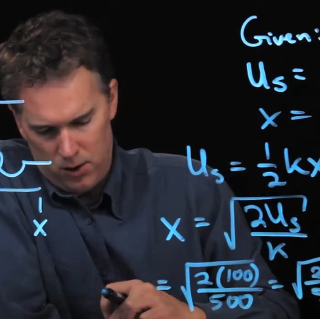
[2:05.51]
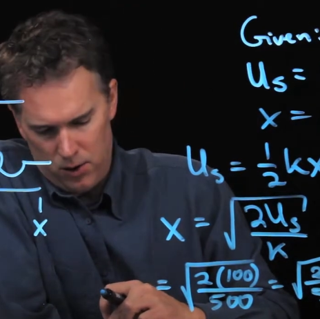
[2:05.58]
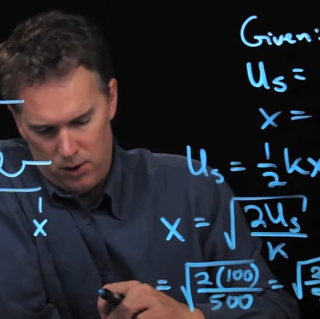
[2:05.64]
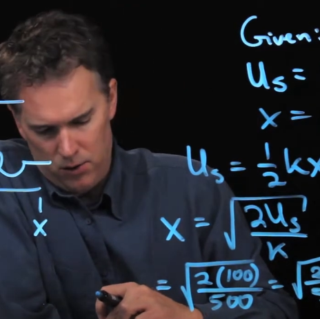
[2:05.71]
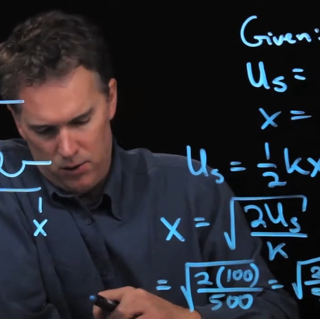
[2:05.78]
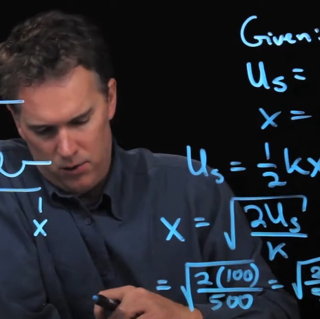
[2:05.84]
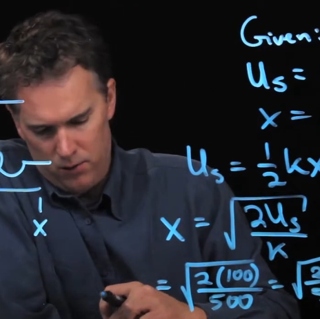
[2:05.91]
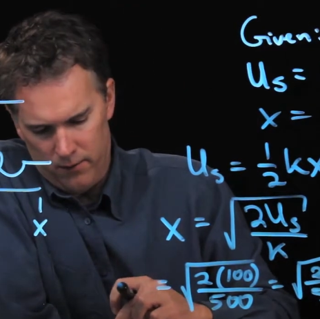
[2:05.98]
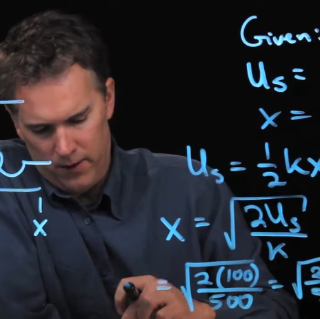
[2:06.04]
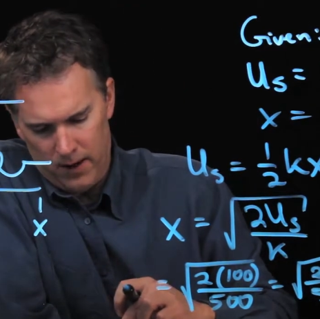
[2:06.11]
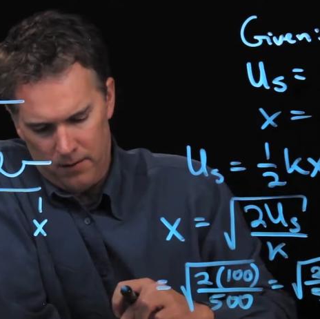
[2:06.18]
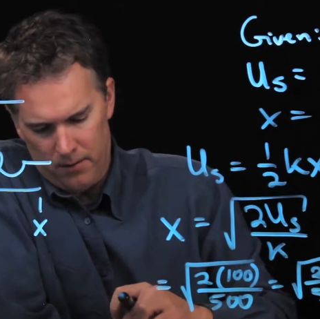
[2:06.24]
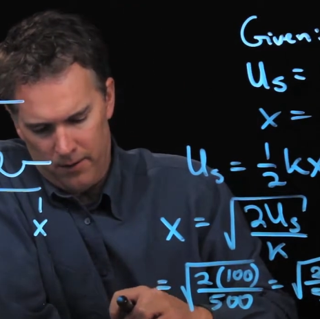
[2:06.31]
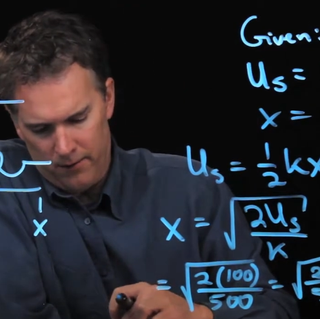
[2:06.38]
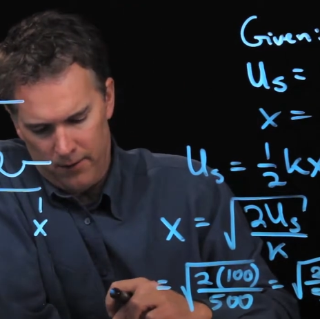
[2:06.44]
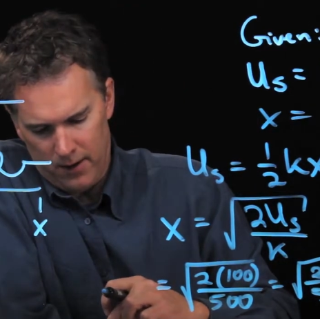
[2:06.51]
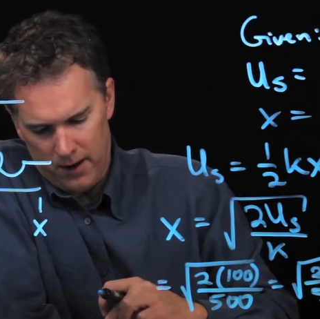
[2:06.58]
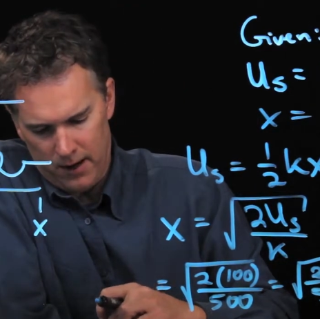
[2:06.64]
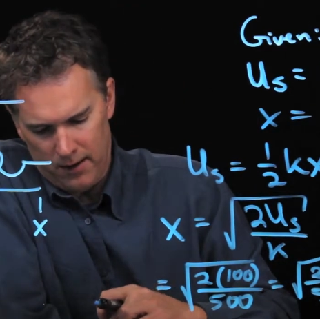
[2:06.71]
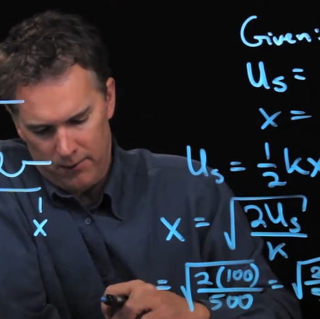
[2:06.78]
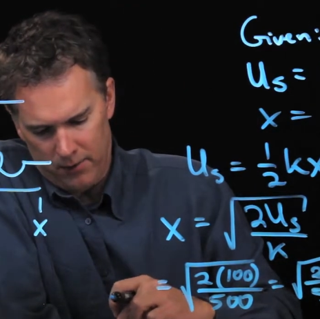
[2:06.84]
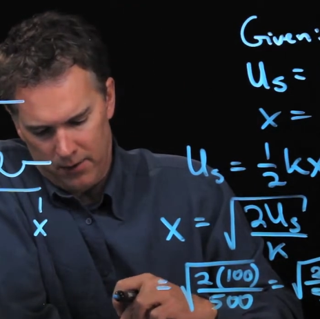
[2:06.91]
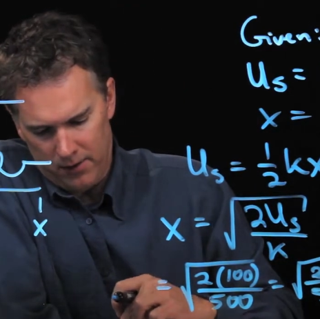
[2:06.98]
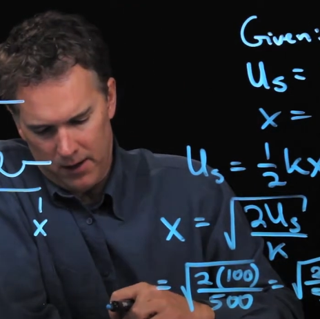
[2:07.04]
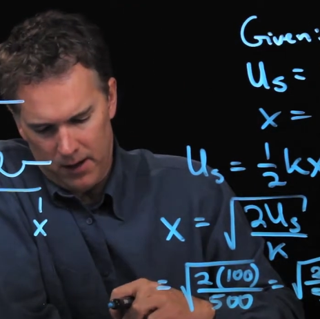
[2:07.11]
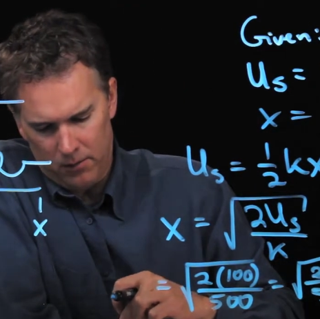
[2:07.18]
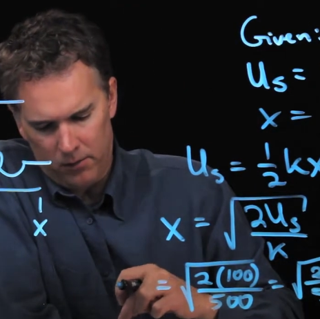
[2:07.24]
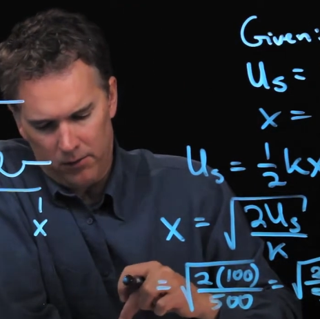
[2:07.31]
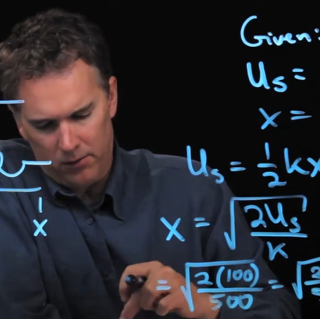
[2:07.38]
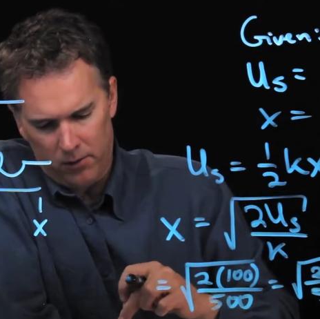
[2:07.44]
2 divided by 5 we
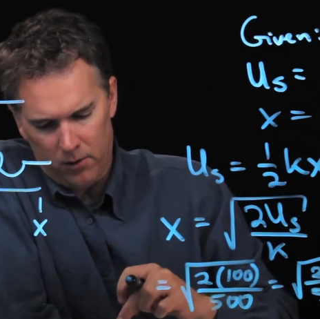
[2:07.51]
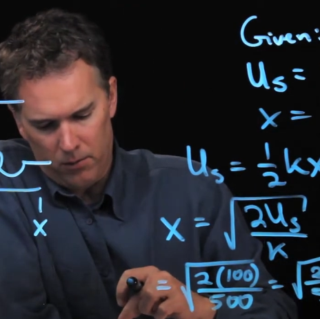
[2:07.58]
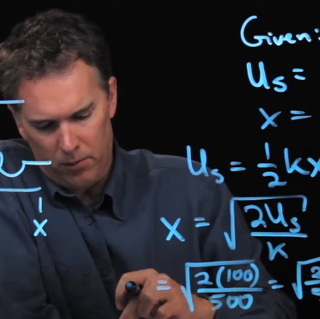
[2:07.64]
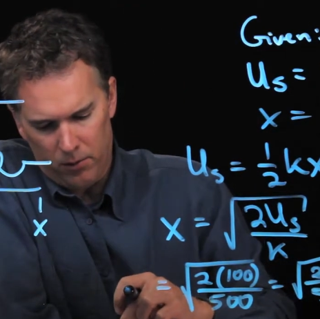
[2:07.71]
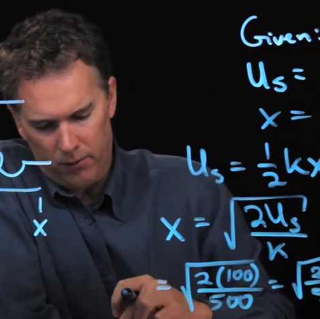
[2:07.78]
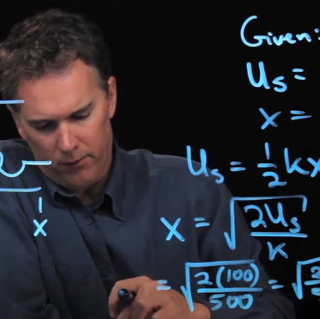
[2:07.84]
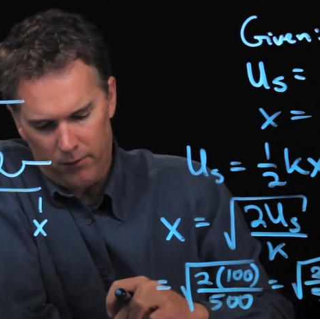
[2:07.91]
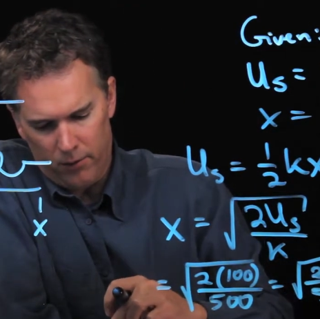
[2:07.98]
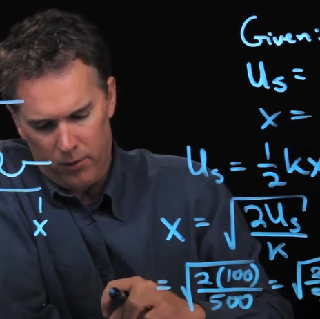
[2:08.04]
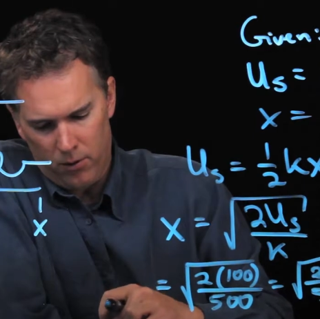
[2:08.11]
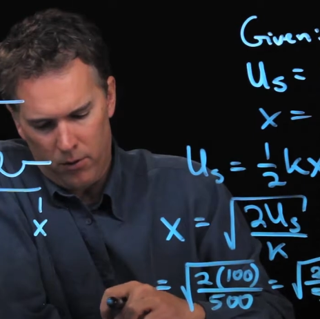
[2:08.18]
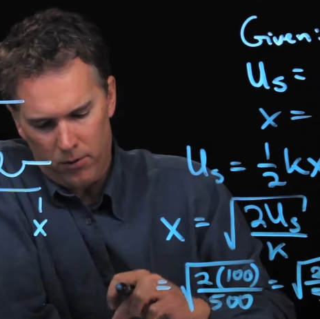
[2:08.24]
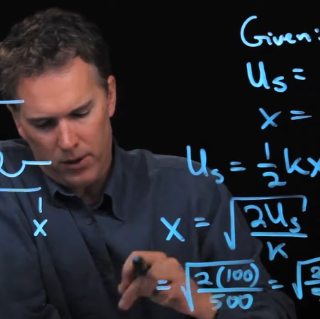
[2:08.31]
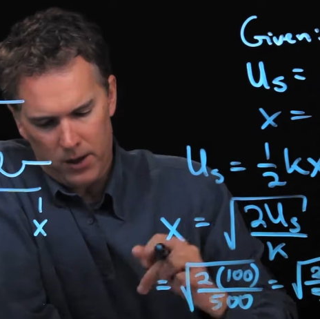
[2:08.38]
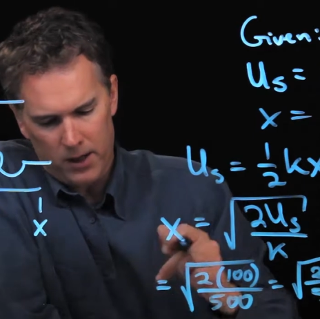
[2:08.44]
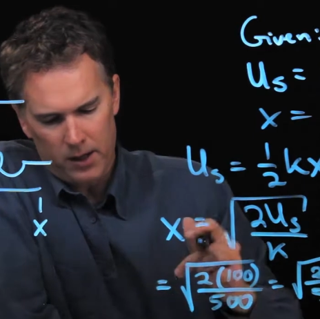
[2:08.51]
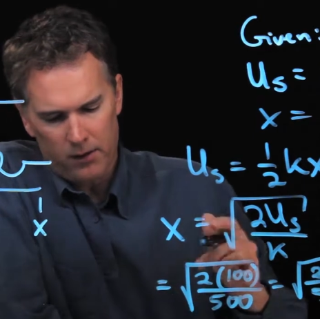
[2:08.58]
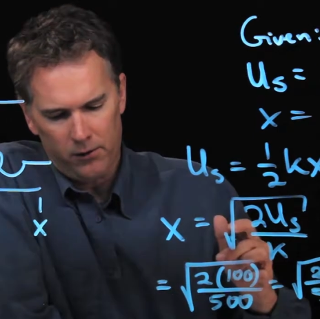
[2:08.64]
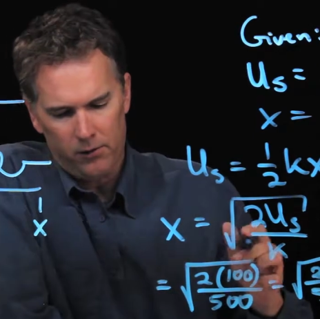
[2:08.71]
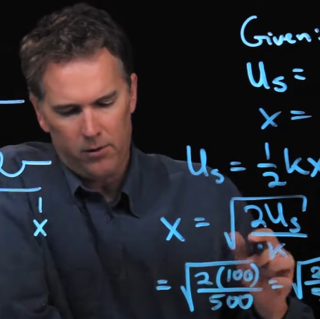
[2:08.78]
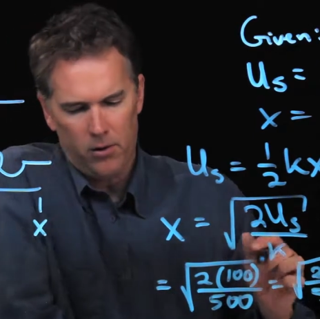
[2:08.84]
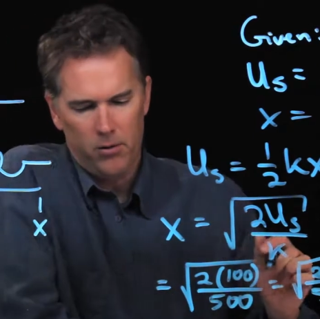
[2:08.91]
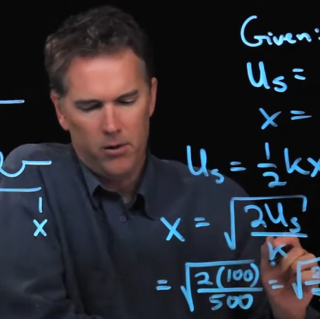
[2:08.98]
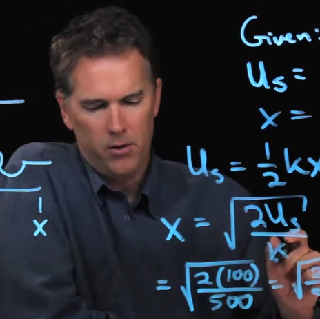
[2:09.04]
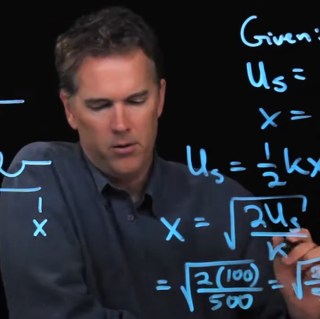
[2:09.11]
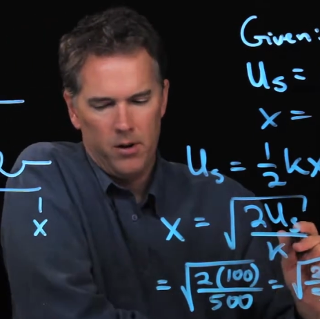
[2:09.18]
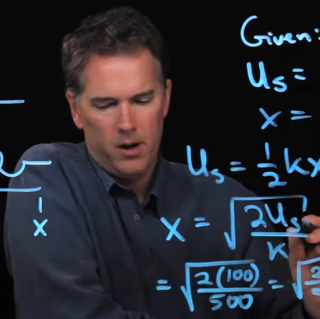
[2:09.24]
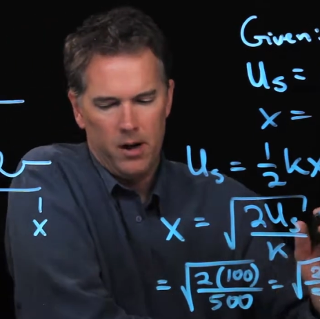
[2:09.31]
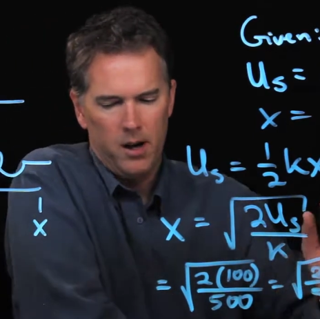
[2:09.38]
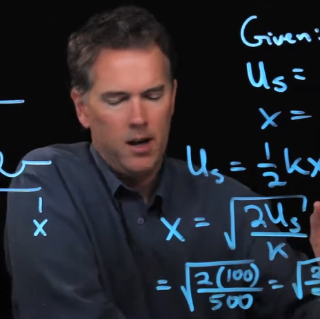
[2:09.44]
said was 0 0.4. We're going to take the square
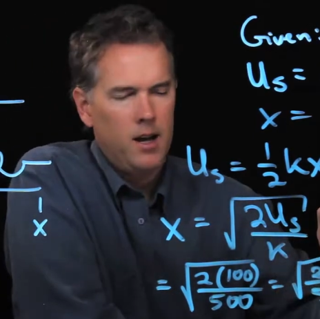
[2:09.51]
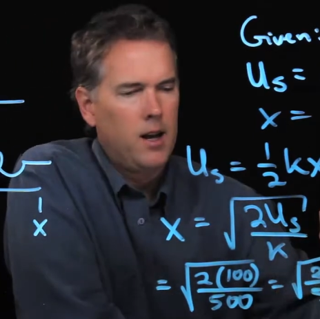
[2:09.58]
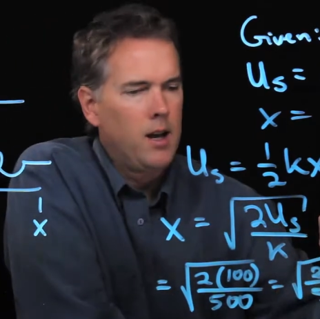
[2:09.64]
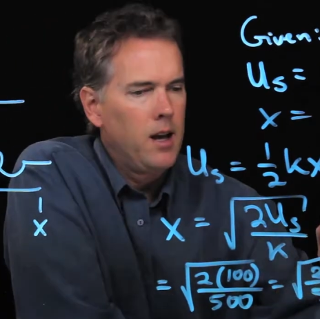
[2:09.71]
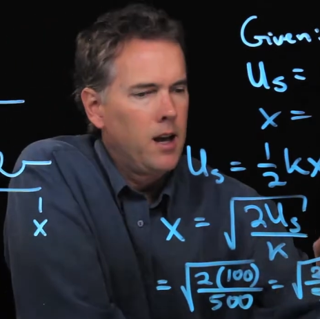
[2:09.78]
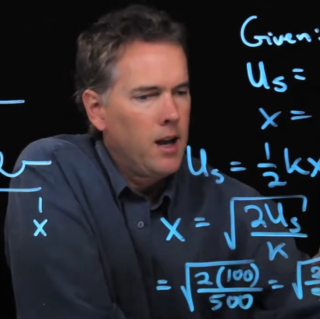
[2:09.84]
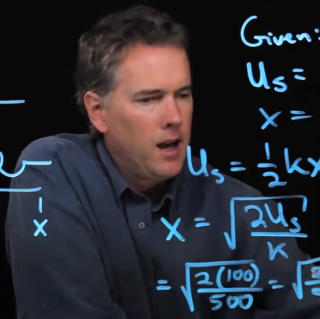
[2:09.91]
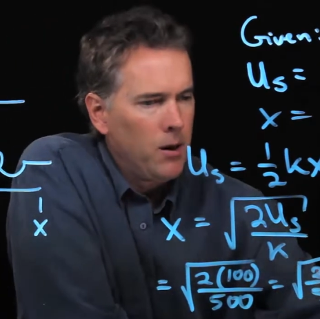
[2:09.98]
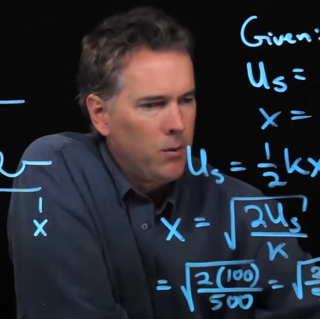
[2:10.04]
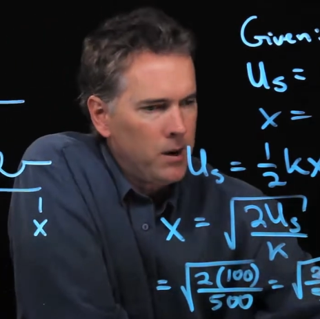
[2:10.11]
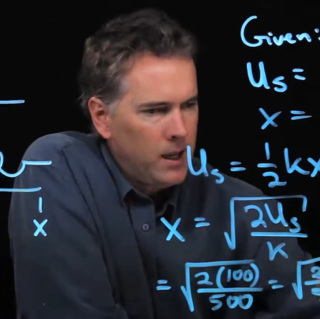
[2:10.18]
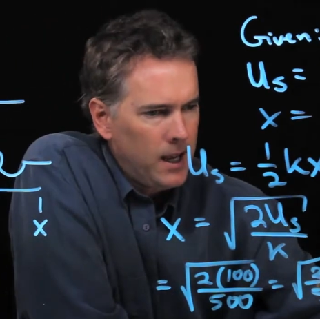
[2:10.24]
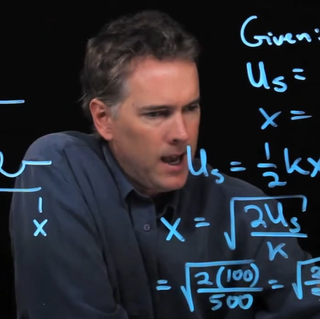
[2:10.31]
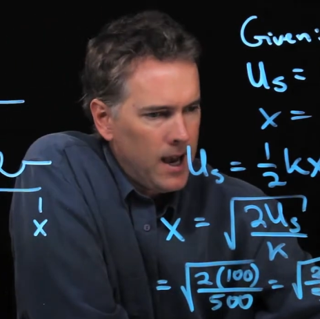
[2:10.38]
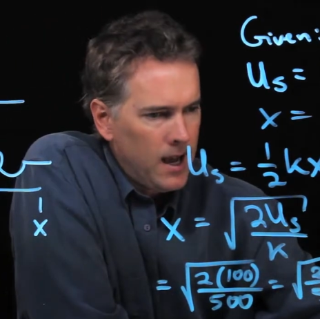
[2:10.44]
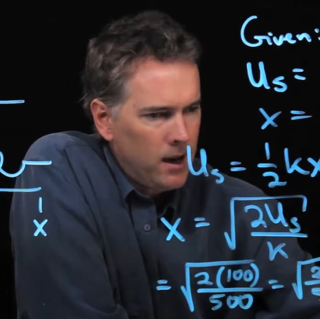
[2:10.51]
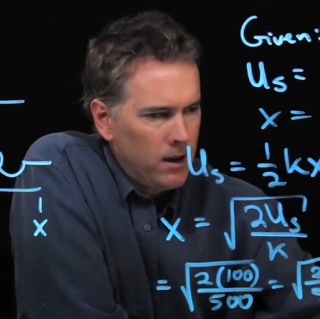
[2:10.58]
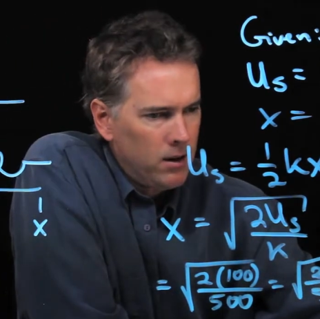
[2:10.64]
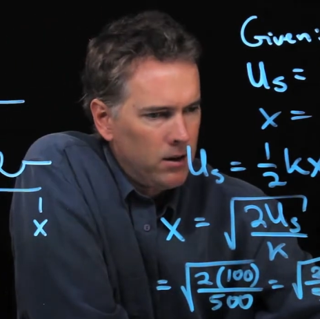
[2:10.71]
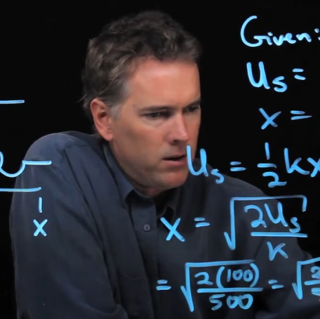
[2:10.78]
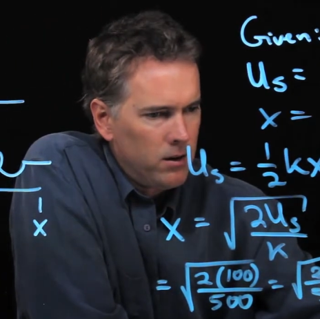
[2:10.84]
root and we get